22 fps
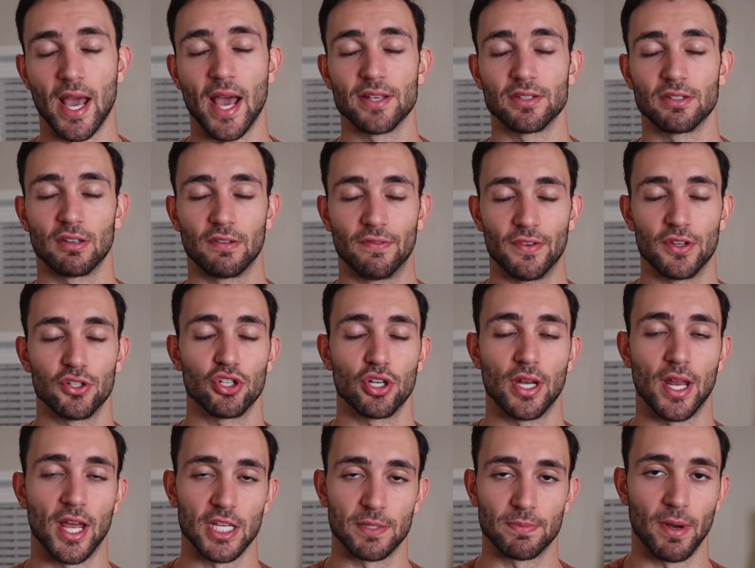as
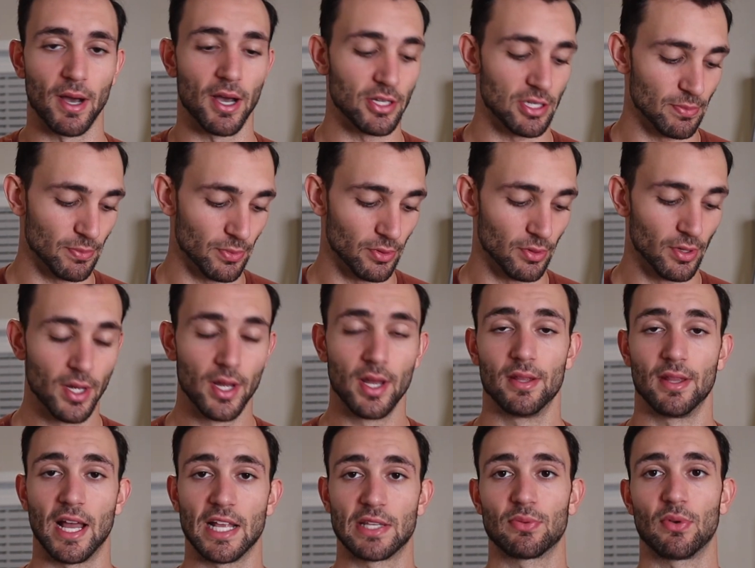efficient as possible.
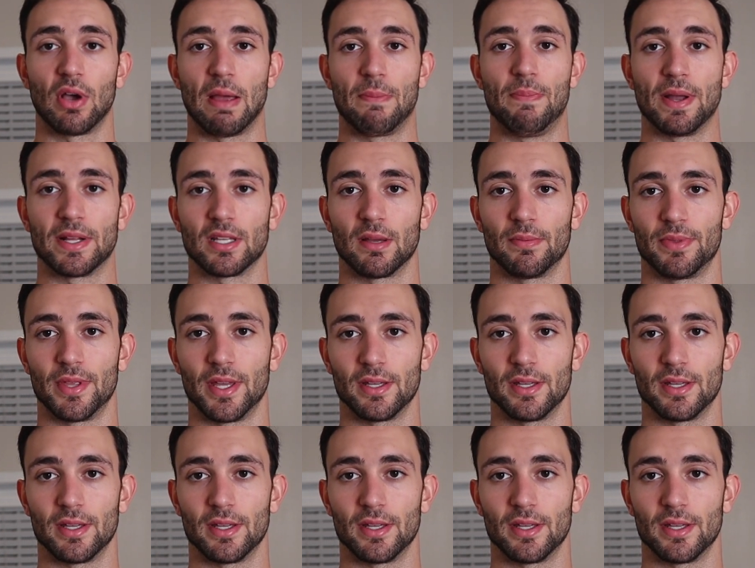That's why I picked up